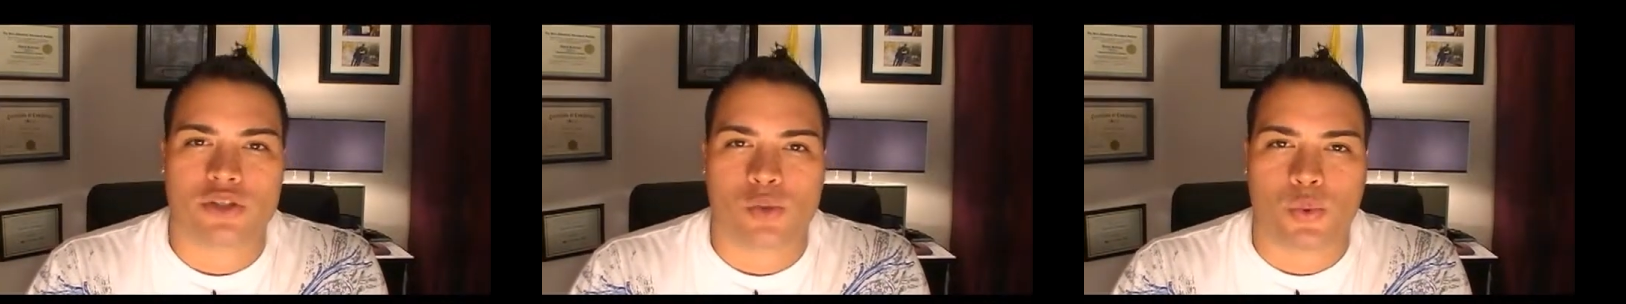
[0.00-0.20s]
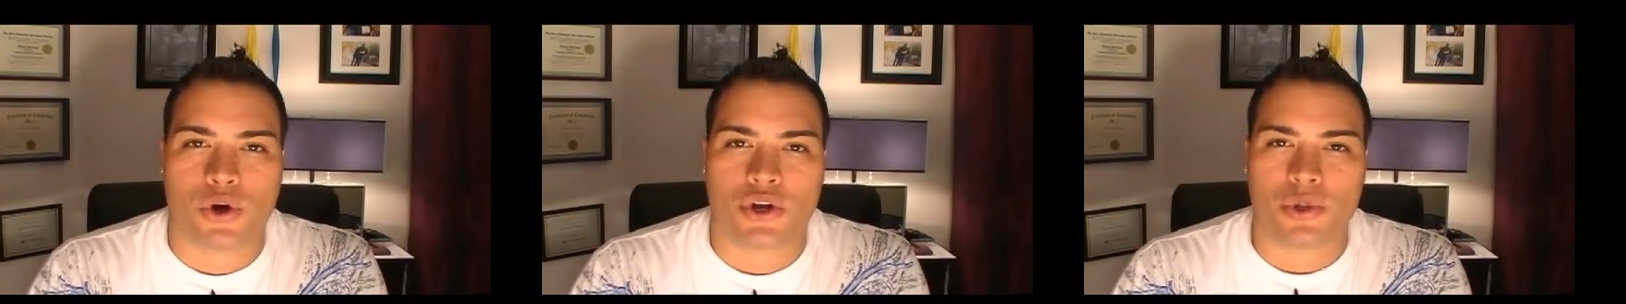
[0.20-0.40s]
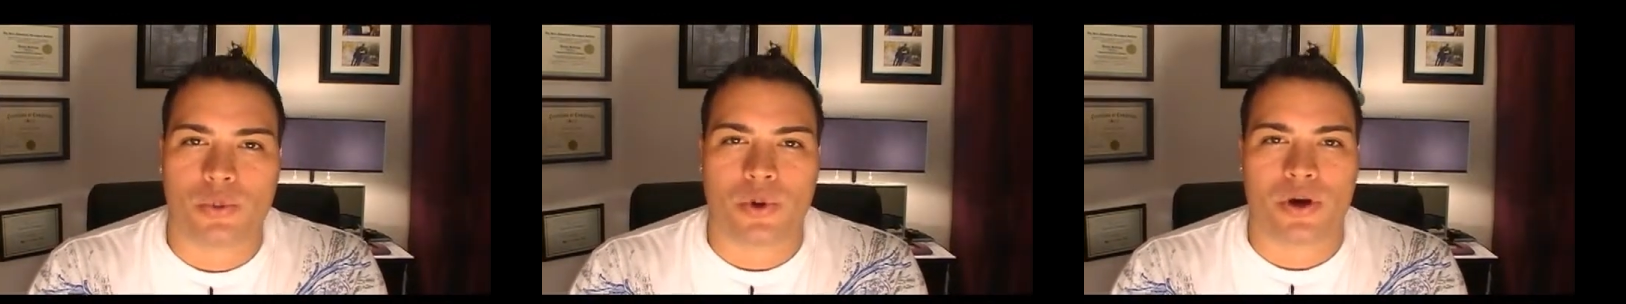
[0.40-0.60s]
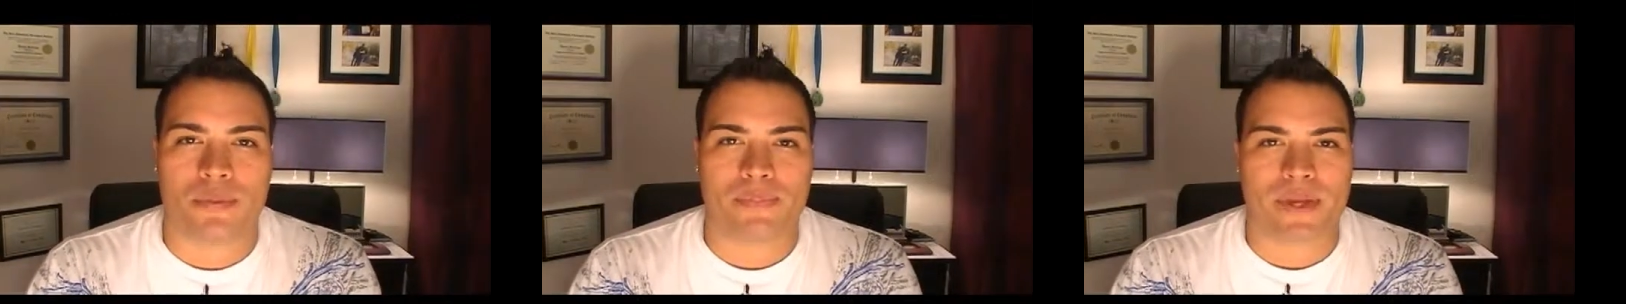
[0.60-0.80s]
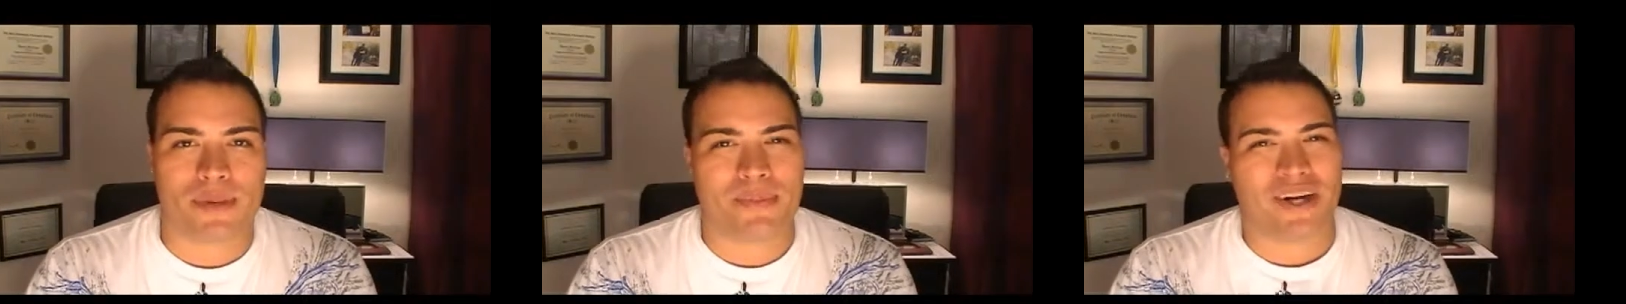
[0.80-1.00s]
to where you want to
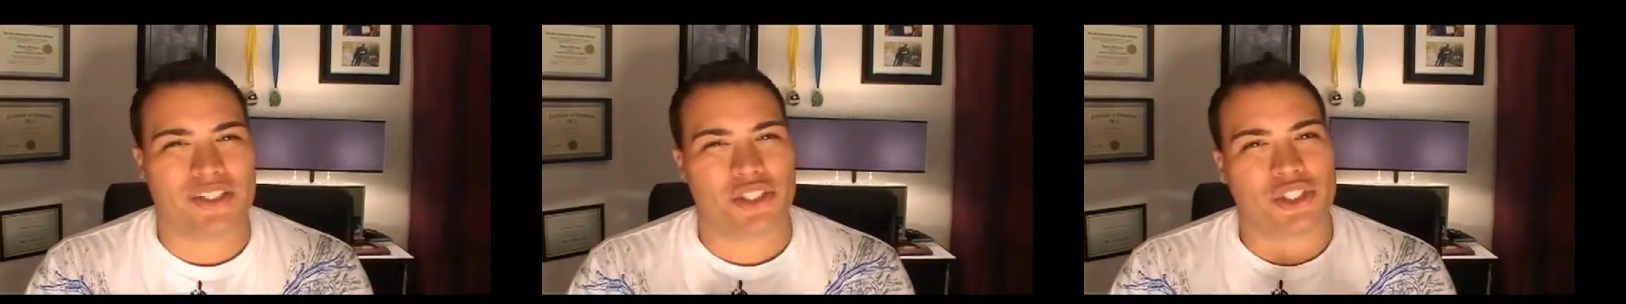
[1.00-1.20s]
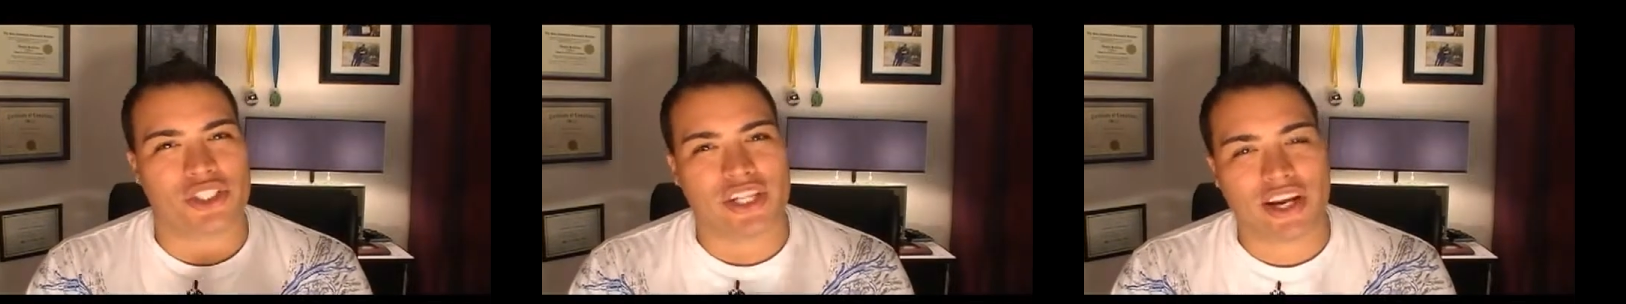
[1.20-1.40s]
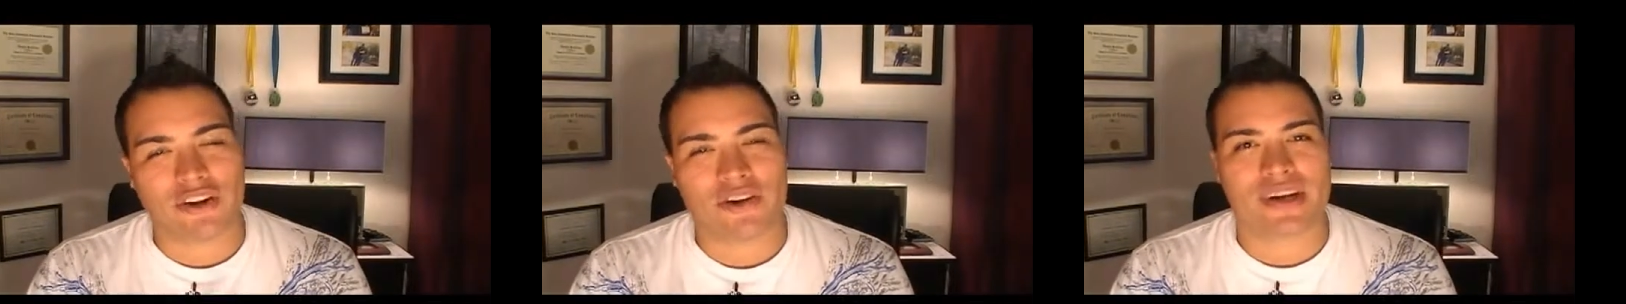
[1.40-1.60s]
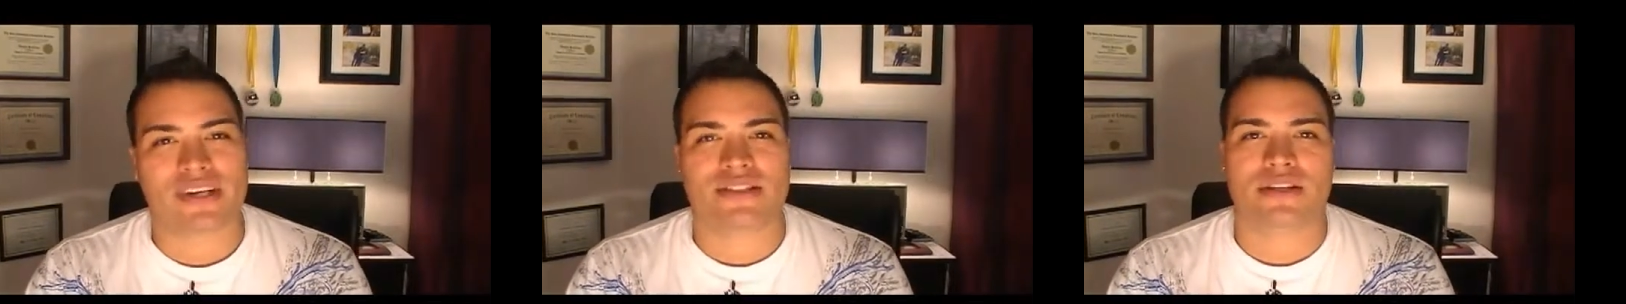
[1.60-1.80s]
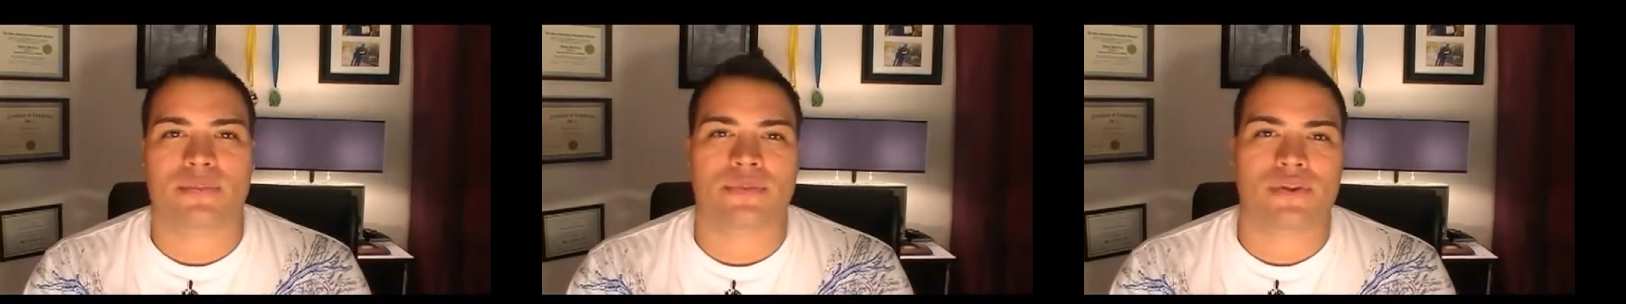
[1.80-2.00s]
be by sharing
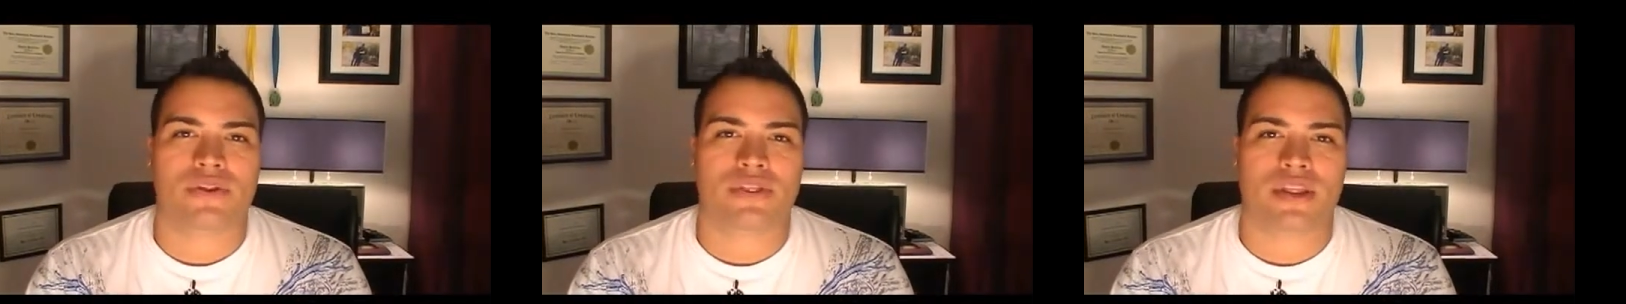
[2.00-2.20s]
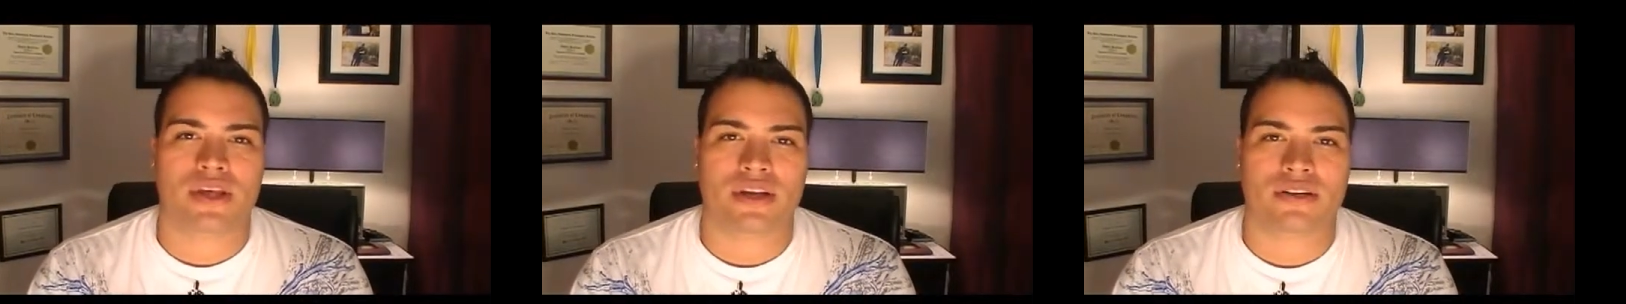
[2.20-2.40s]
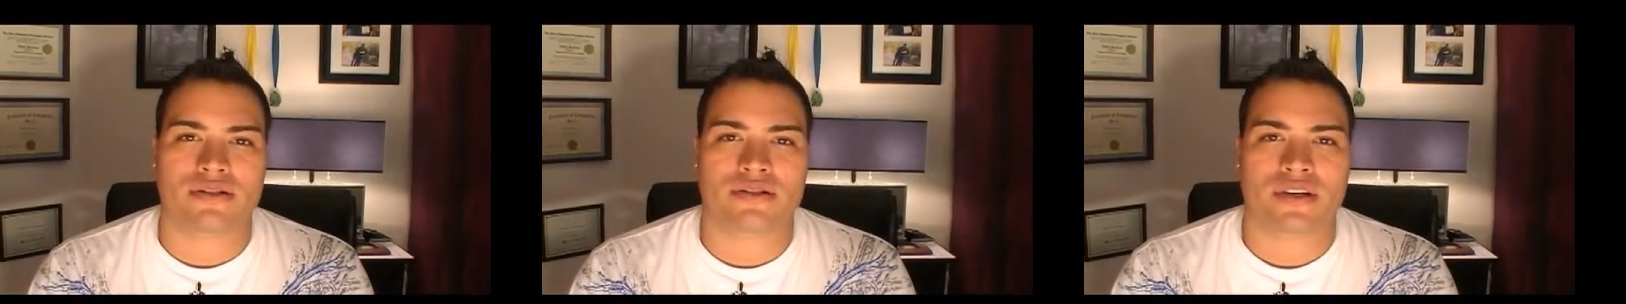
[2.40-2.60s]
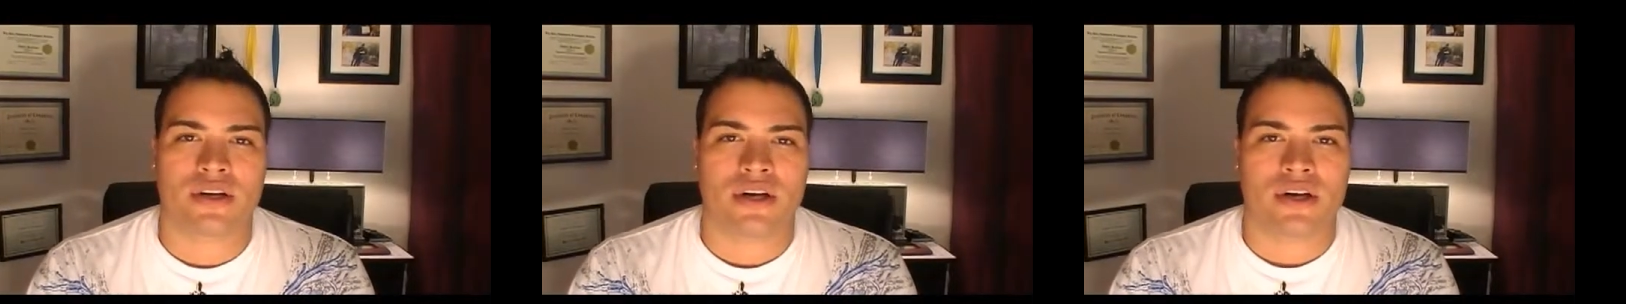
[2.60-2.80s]
some of the things,